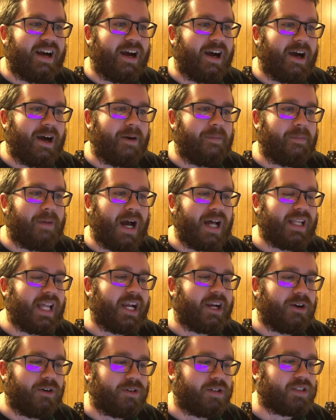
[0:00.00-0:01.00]
Um, I
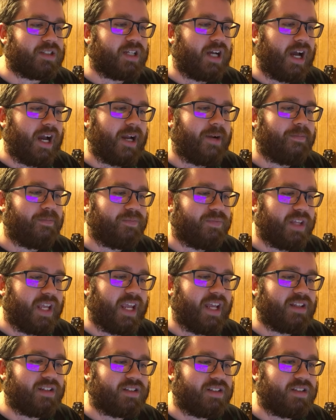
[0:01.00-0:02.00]
like her design.
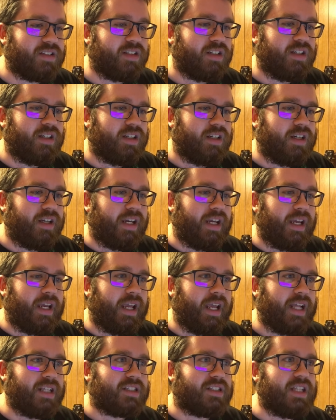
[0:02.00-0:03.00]
It's
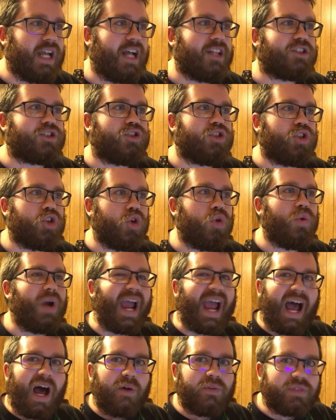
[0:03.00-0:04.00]
it's not too
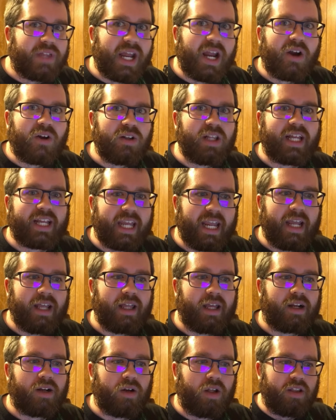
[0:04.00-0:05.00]
out there. Like
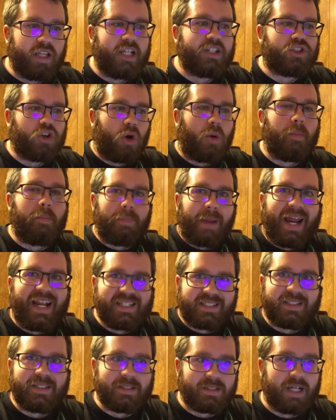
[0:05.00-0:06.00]
like at least her
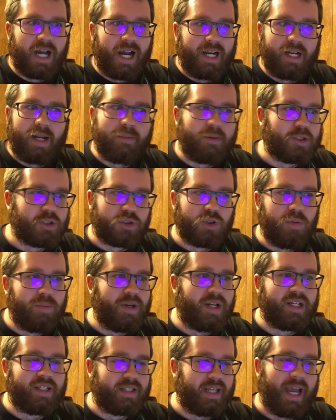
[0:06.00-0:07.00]
base design. I'm
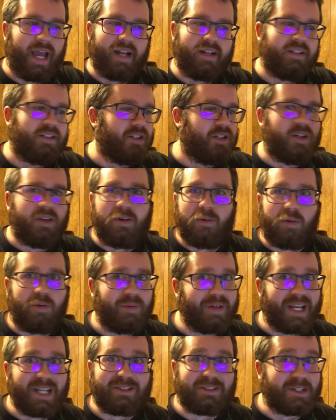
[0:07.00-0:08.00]
assuming that when
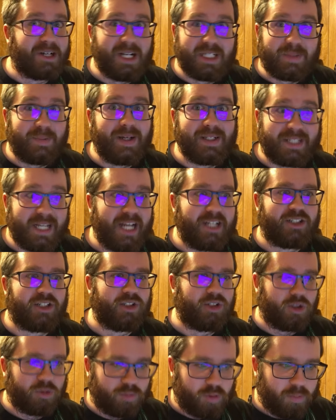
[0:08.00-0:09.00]
we get to
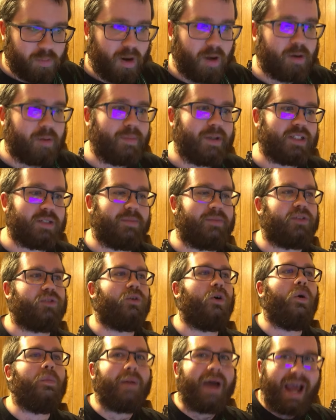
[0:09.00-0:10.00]
customization, there, there are probably going to be some
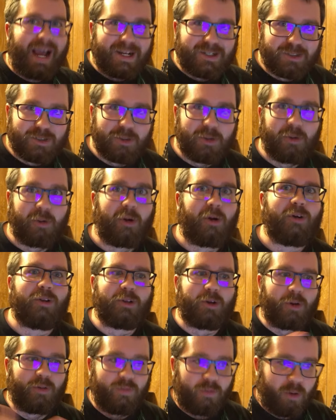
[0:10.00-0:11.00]
throwbacks to
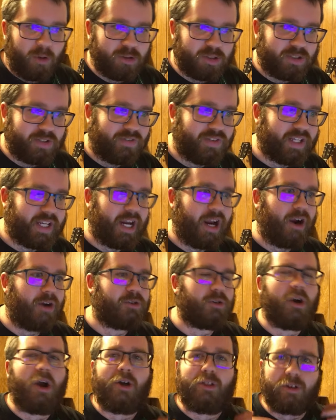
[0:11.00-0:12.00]
earlier versions of the
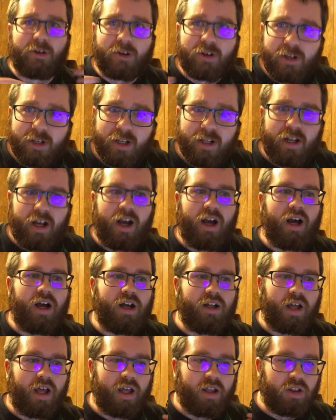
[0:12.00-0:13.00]
character, other
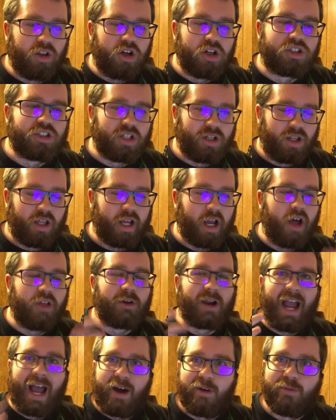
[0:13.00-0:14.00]
uh, looks, uh,
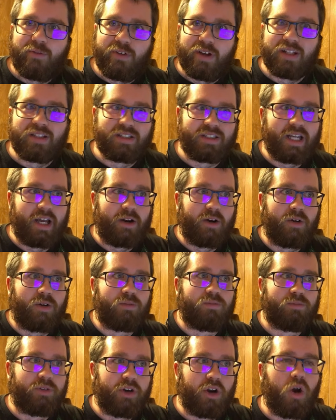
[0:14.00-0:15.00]
other outfits that
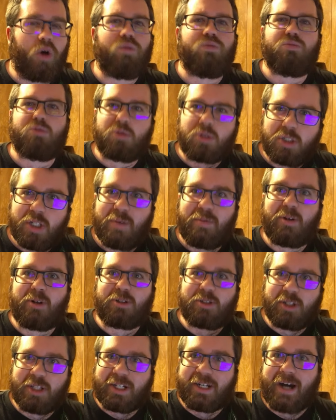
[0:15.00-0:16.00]
are, you know, similar
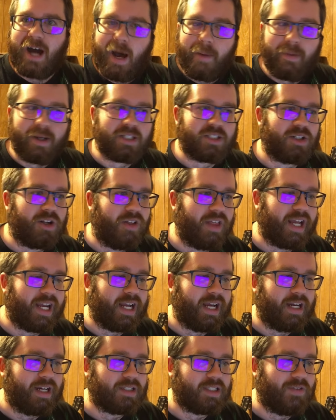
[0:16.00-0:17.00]
to the comics and all that
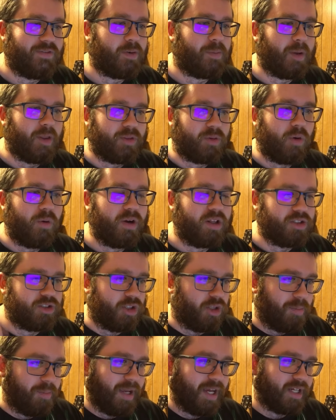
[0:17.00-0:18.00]
kind of stuff that we be thrown into
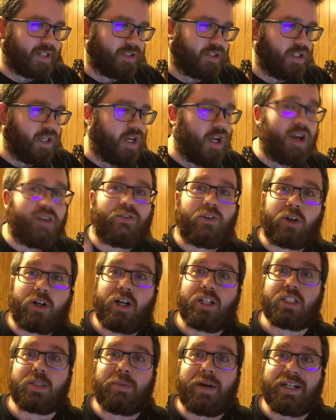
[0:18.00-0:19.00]
the mix for
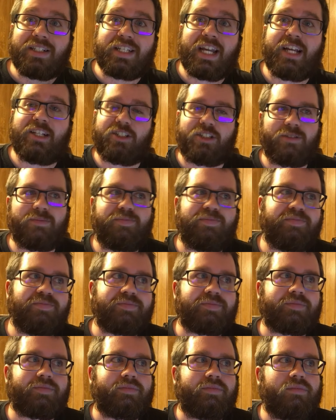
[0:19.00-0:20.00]
customization.
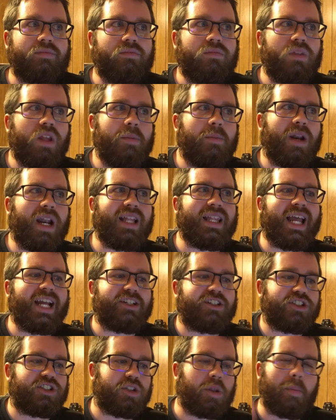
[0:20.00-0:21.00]
But I
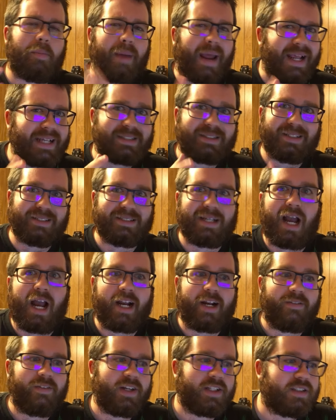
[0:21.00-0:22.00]
like just the base
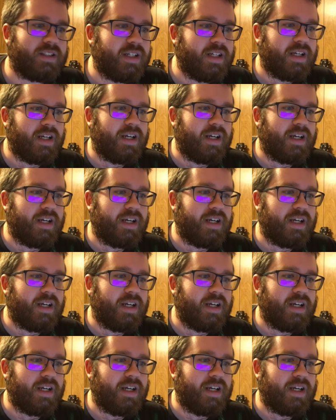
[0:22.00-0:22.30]
design of it.